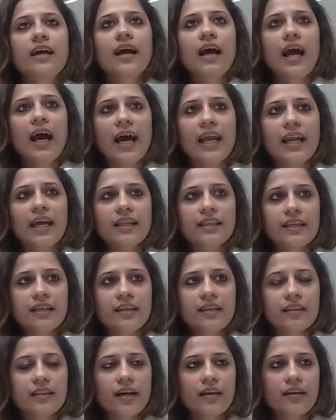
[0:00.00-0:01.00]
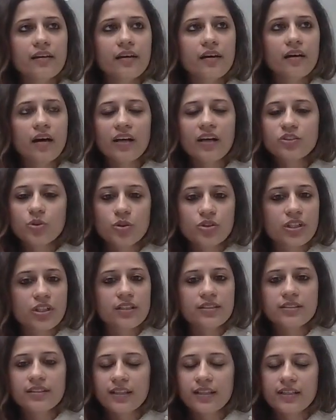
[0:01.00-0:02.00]
And I think that our social
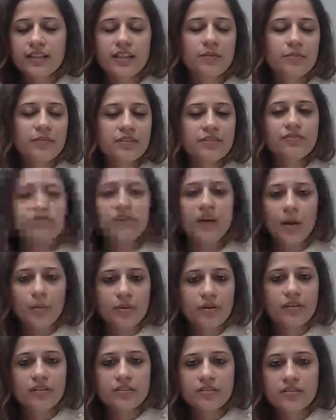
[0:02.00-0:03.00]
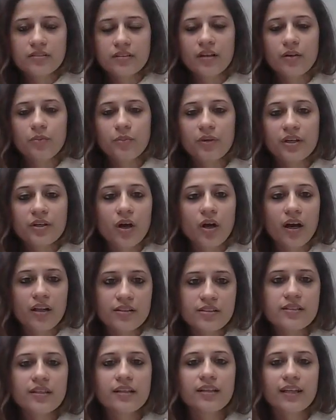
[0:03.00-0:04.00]
listening team is fabulous. And we're
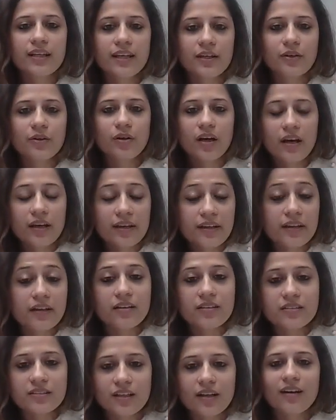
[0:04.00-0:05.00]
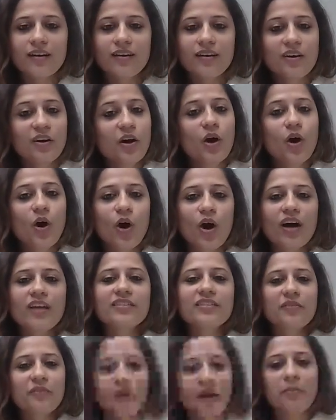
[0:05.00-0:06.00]
constantly, our ears are on
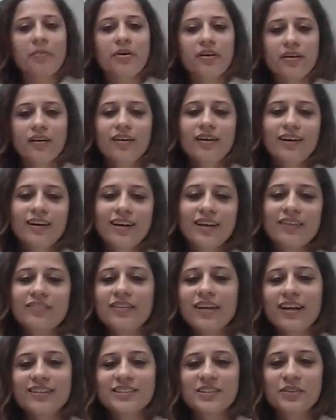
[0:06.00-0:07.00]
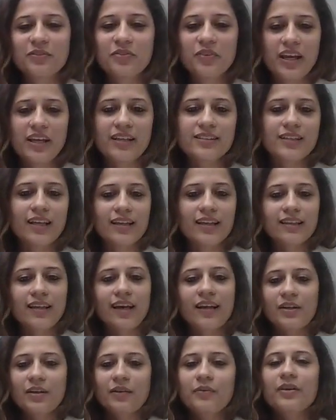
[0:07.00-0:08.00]
the web, if there is a phrase like
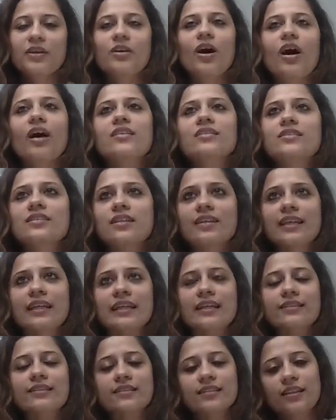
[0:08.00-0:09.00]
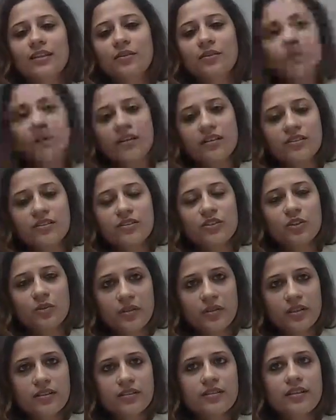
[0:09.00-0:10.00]
that. We're constantly listening to our
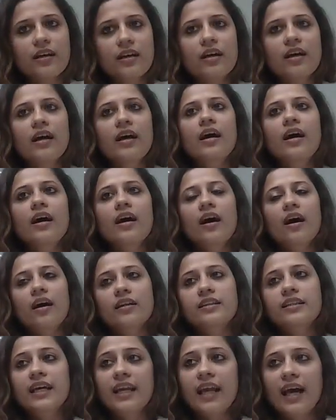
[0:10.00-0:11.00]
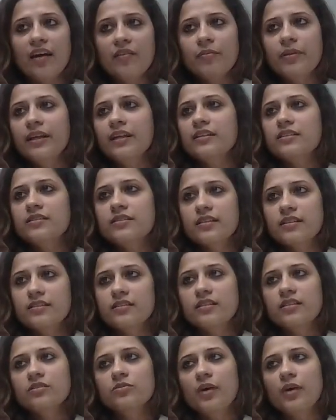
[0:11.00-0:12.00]
consumers. There have been
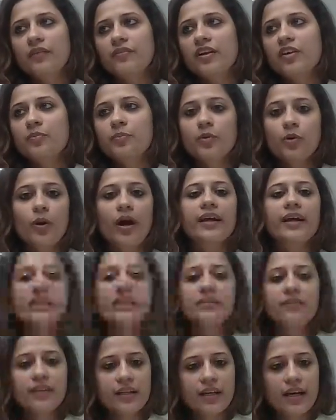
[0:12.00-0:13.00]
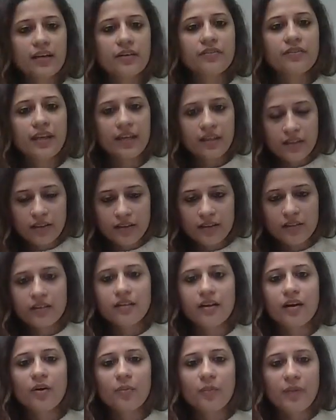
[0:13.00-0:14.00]
instances where we have proactively kind of taken
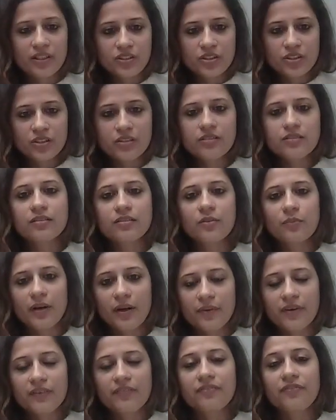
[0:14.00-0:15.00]
measures where we